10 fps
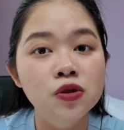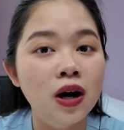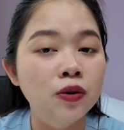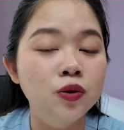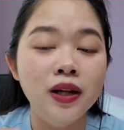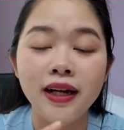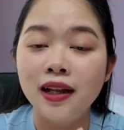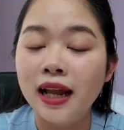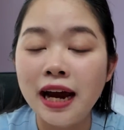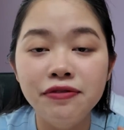So I'll do like
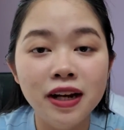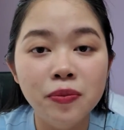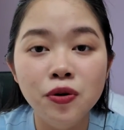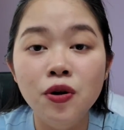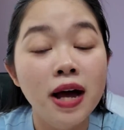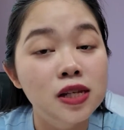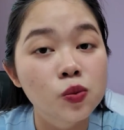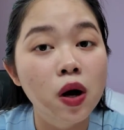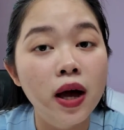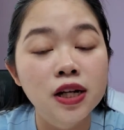a live demo as
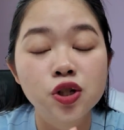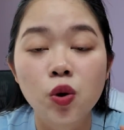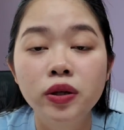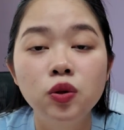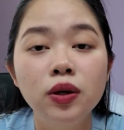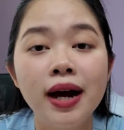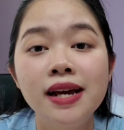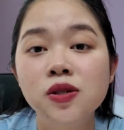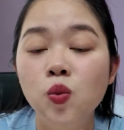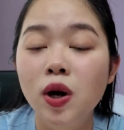well as showing you
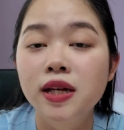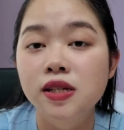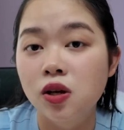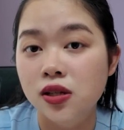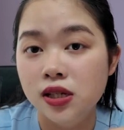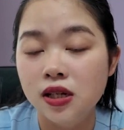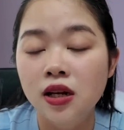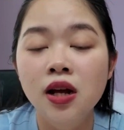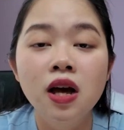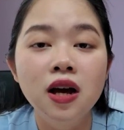guys what is
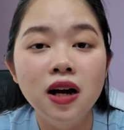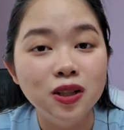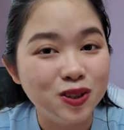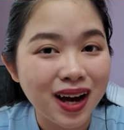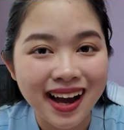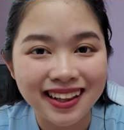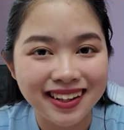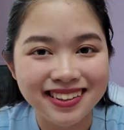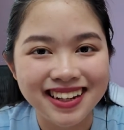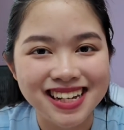considered a good
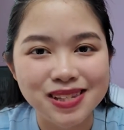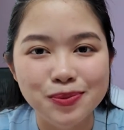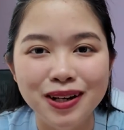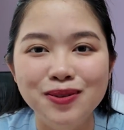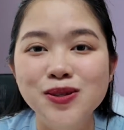eyeliner as well.